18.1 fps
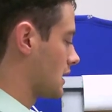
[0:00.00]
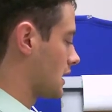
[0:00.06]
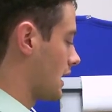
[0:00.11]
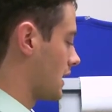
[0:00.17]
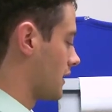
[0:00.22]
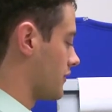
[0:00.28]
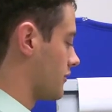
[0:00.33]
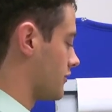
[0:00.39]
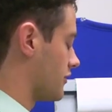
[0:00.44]

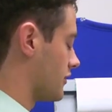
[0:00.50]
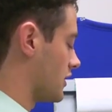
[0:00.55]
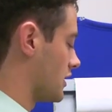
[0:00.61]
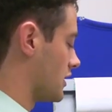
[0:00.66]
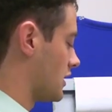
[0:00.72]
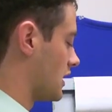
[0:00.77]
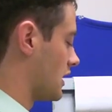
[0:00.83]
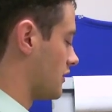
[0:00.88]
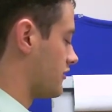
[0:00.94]
kind of
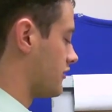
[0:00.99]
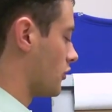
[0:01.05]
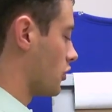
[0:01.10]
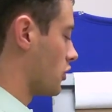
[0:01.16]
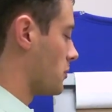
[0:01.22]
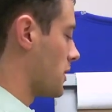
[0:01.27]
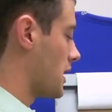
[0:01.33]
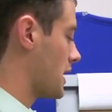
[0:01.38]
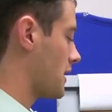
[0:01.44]
a
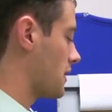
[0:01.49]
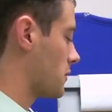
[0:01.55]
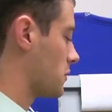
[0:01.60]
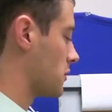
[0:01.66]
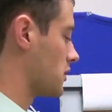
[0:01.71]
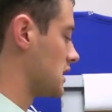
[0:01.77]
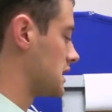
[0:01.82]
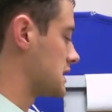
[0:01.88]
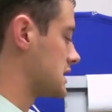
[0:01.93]
format
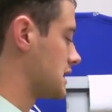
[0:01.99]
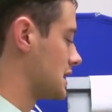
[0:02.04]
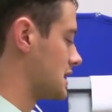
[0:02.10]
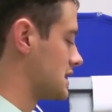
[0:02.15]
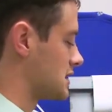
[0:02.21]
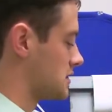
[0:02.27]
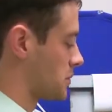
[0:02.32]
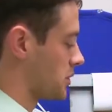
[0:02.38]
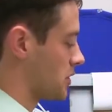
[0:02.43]
where it
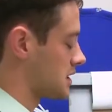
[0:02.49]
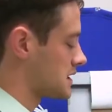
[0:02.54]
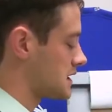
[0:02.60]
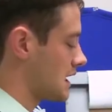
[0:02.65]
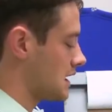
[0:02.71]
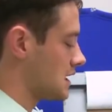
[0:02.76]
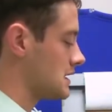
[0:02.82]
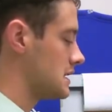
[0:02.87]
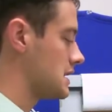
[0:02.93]
says the
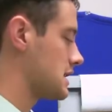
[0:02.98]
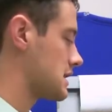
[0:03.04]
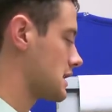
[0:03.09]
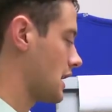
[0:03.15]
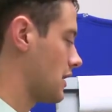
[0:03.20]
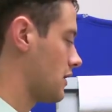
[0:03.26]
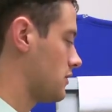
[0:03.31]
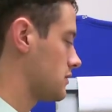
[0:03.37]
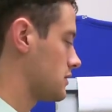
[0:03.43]
percent
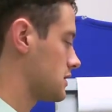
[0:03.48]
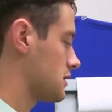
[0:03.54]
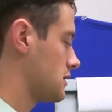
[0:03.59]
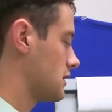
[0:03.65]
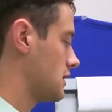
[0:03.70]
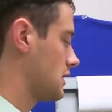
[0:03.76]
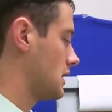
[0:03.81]
discount,